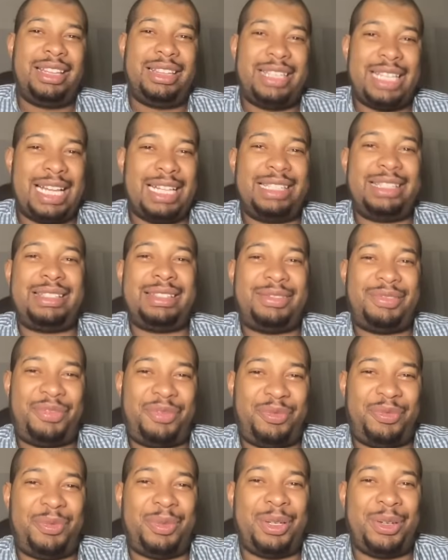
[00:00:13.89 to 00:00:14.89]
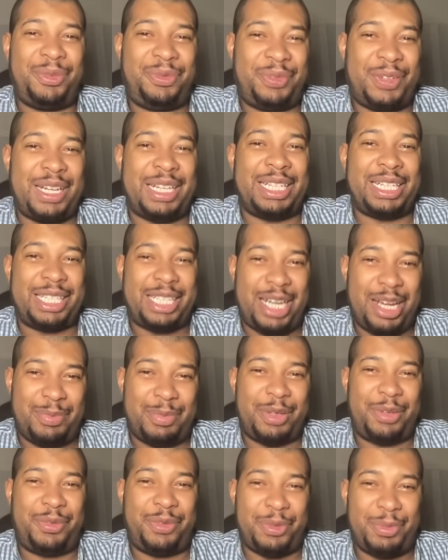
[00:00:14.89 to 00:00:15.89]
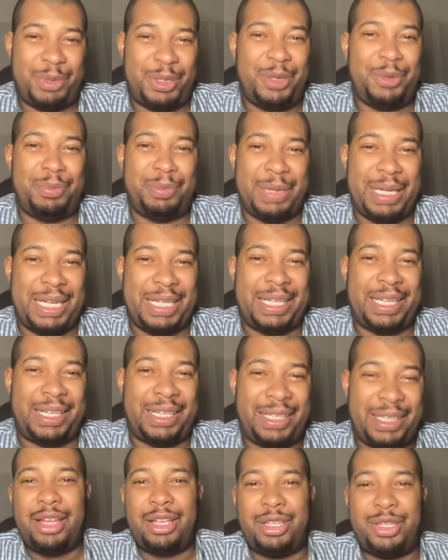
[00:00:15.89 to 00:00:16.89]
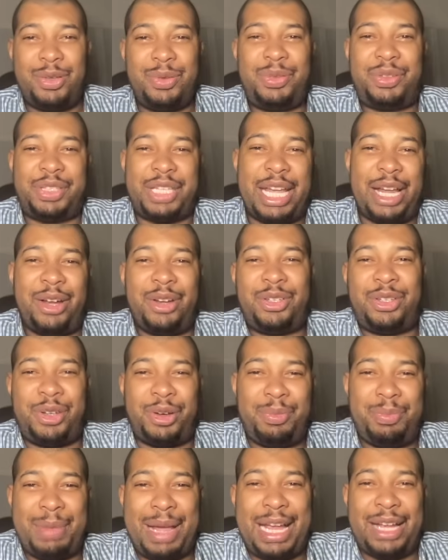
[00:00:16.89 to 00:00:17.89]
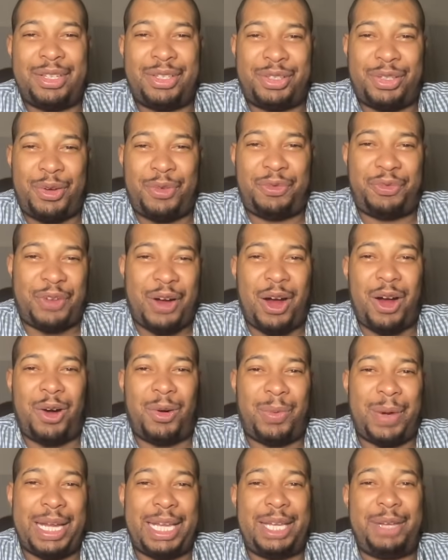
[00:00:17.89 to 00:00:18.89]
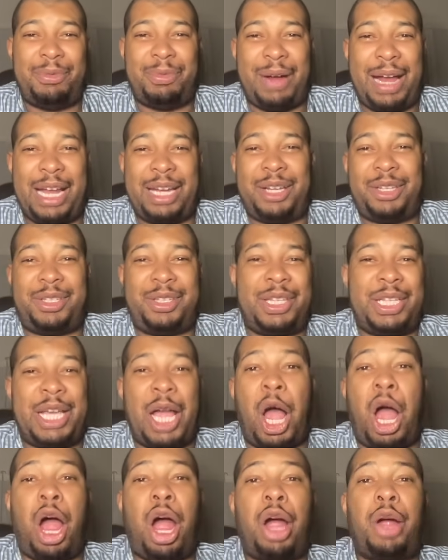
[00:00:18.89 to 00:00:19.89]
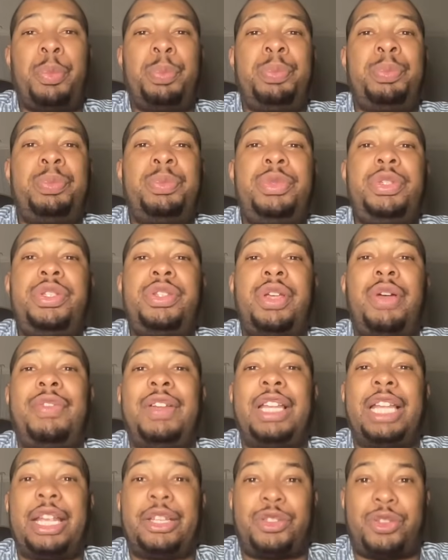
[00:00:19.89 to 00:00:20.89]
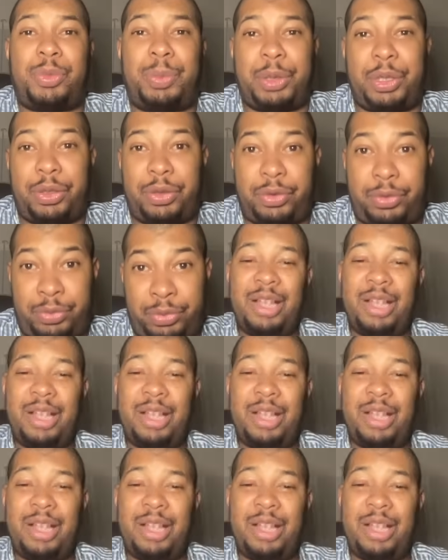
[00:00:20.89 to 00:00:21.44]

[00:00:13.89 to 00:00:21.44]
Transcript: That's real funny coming from you, meanie. You scared your man so far away he ran into the arms of a lesbian.